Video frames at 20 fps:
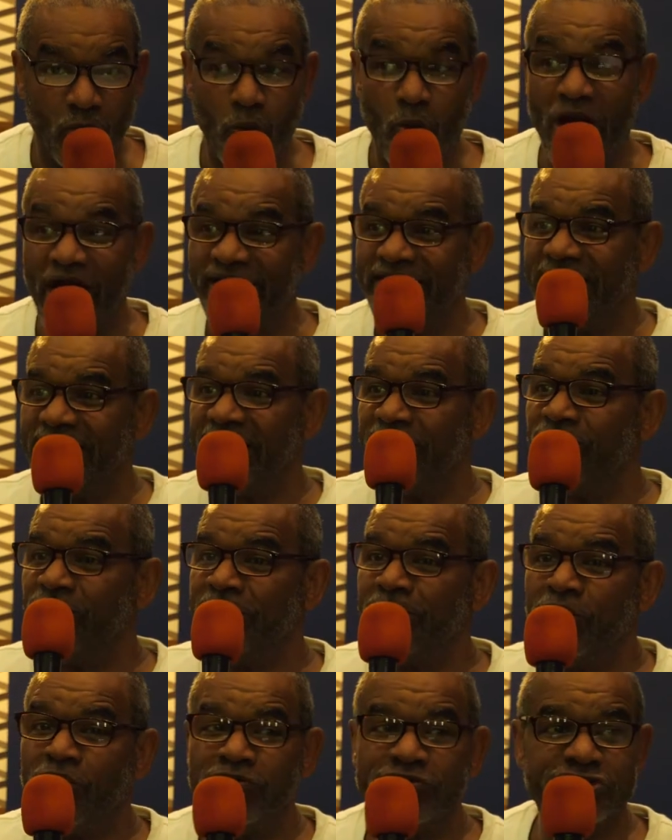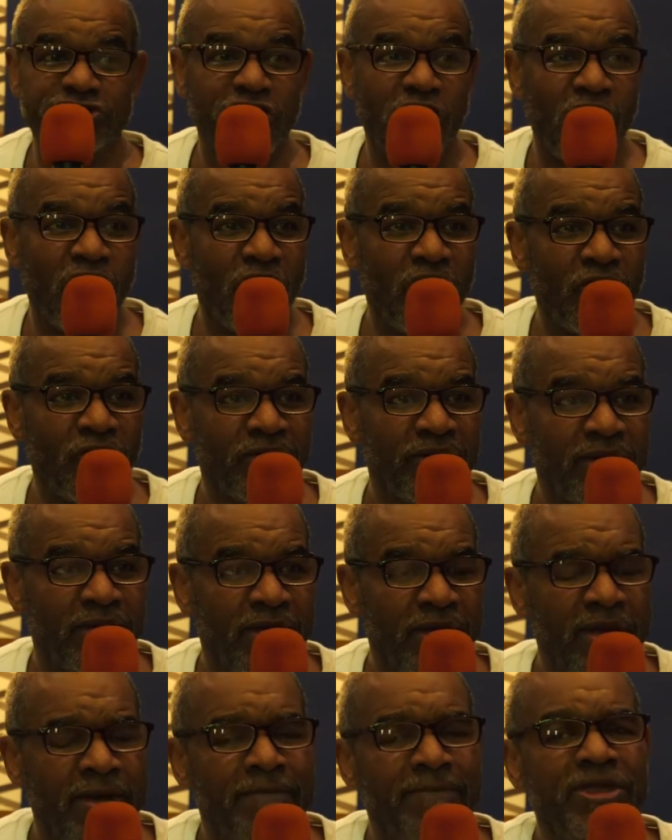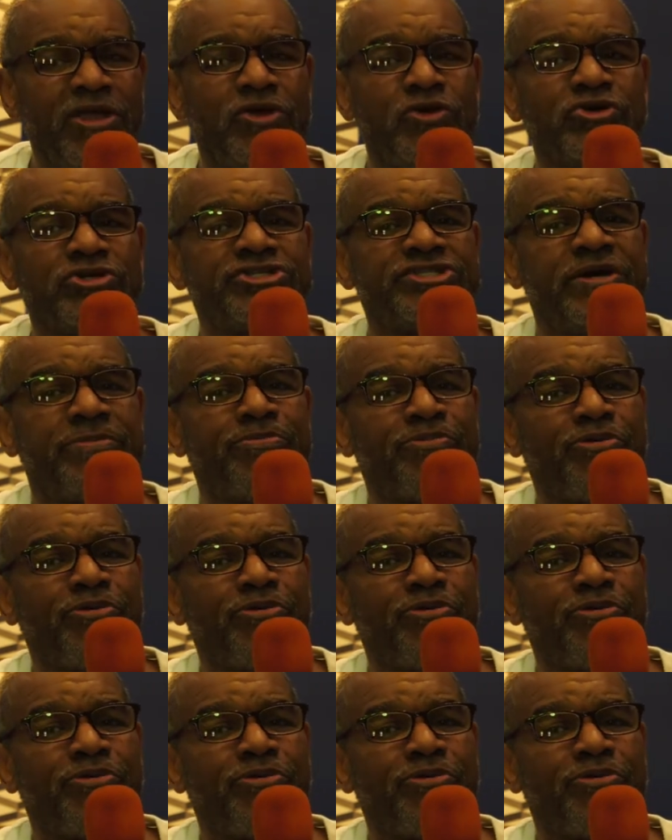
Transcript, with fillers: Why did he remove Saul? Because the